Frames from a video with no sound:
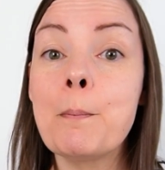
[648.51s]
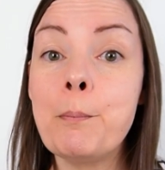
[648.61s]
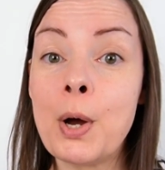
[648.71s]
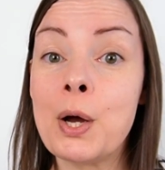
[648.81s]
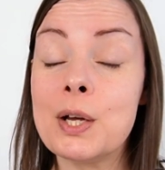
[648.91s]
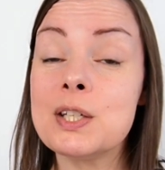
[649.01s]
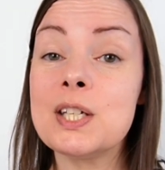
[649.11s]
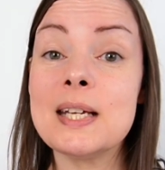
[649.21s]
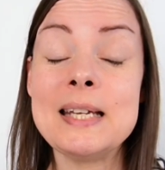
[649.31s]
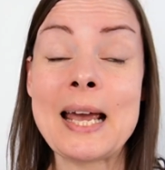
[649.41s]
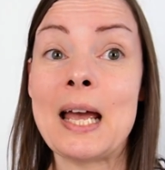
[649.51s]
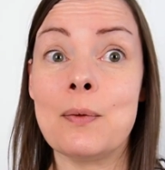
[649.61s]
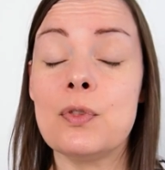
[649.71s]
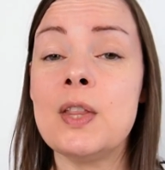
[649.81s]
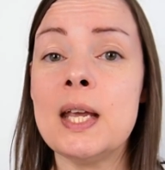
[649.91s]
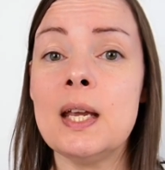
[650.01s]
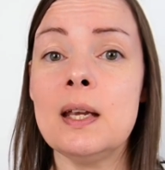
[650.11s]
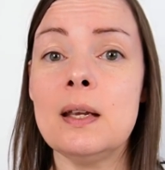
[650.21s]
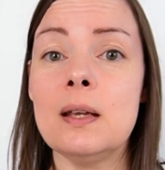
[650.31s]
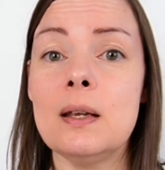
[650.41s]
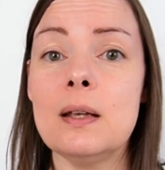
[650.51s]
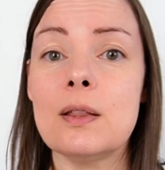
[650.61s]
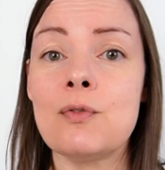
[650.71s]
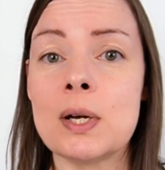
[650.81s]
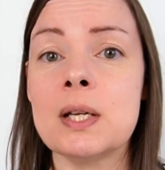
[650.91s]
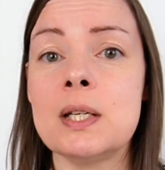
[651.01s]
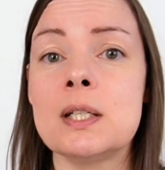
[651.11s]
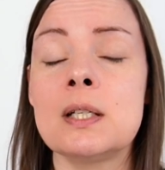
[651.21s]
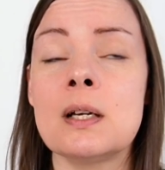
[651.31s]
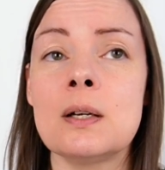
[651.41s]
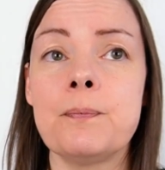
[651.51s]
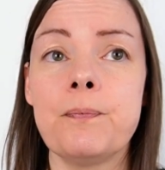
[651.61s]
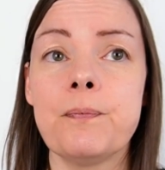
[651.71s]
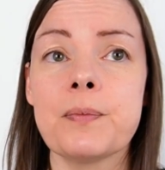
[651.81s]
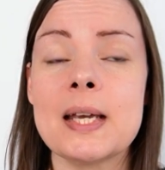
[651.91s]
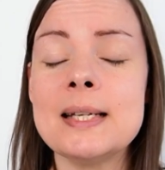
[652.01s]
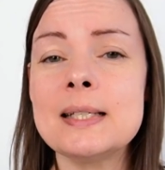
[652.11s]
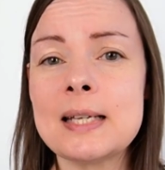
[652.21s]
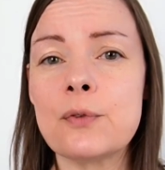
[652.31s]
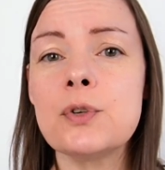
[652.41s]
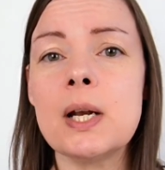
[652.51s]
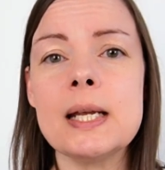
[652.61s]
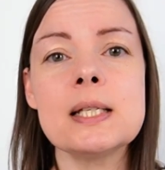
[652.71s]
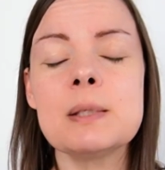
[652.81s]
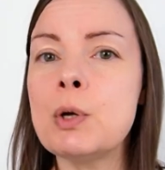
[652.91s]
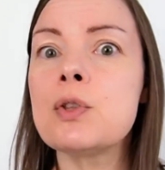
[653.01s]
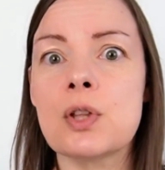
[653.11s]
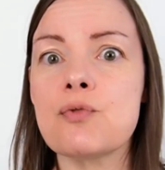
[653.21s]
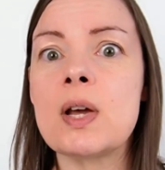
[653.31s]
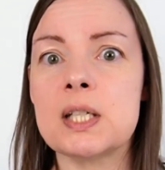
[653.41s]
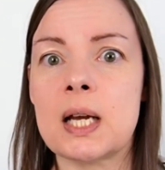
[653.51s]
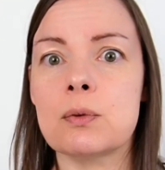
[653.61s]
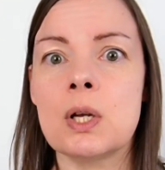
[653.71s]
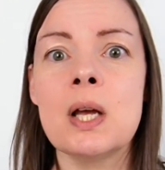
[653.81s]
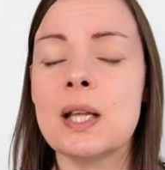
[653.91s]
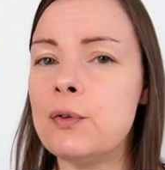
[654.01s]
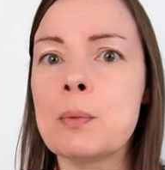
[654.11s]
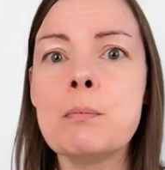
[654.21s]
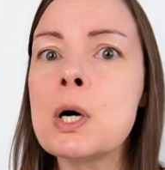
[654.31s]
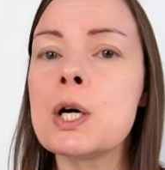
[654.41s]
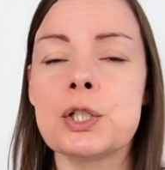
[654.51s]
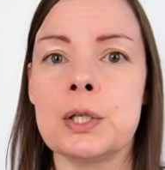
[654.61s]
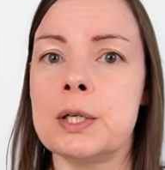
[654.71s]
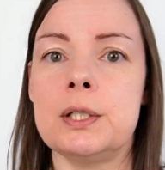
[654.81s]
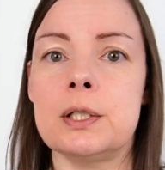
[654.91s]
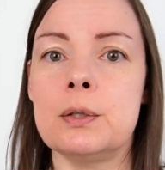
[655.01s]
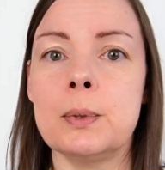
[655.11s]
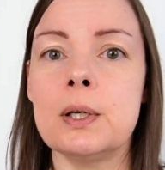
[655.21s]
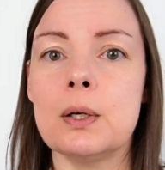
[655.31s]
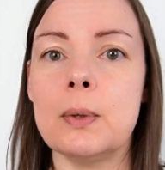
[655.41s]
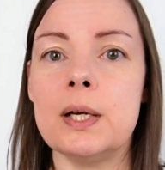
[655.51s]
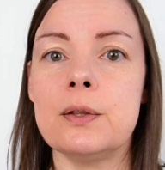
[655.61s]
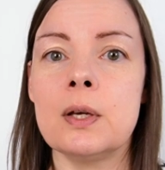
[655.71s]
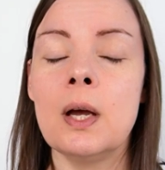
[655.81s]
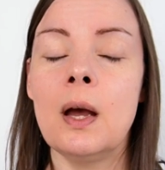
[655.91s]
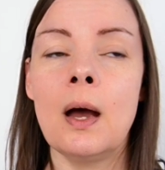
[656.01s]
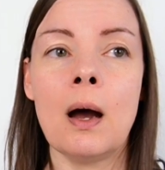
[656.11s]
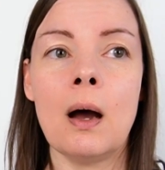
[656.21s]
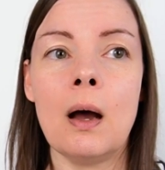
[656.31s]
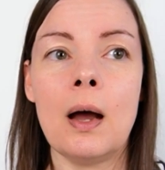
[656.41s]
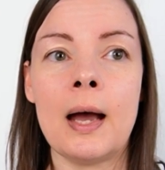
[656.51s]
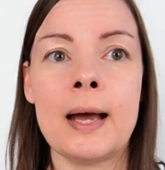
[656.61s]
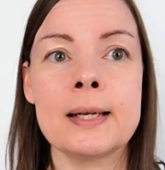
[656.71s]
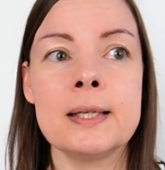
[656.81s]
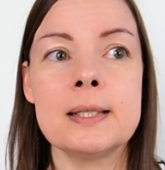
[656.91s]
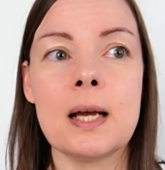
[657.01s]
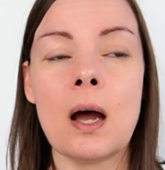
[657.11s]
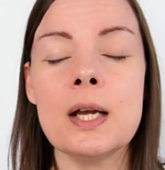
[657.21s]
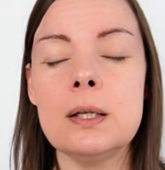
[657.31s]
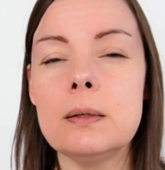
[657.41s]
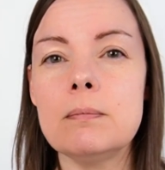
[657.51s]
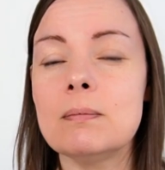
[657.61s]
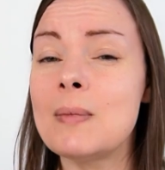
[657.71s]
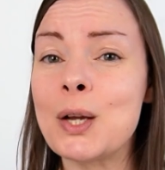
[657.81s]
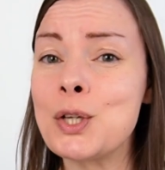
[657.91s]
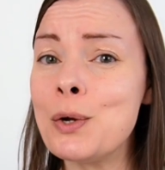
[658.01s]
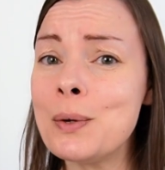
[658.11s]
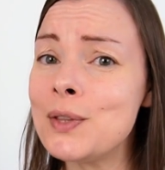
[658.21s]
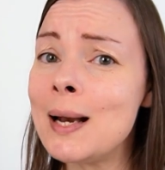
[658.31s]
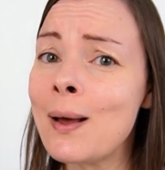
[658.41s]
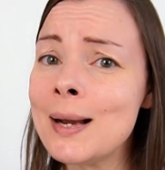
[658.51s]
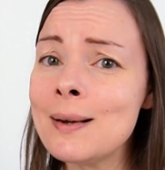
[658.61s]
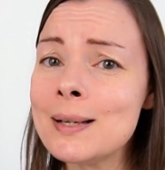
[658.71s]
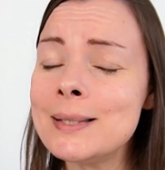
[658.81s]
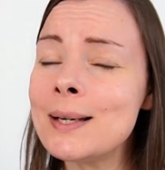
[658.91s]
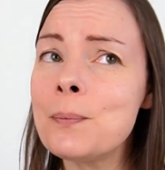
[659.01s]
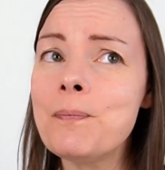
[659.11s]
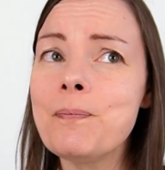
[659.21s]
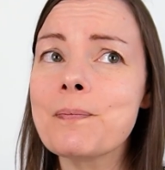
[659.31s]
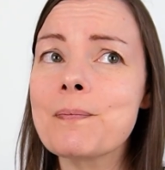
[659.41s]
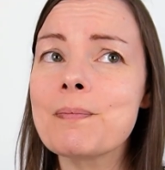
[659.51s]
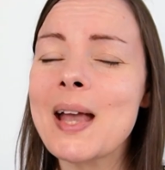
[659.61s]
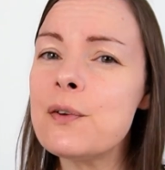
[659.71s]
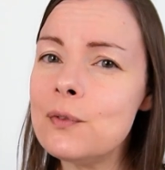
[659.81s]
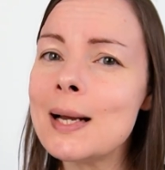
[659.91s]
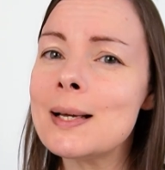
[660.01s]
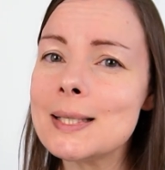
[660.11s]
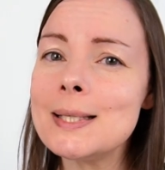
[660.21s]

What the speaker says: But yeah, the thread conditioner, it's smoothing the threads out. They feel much nicer to work with. And I don't know if they're lying nicer. I feel like the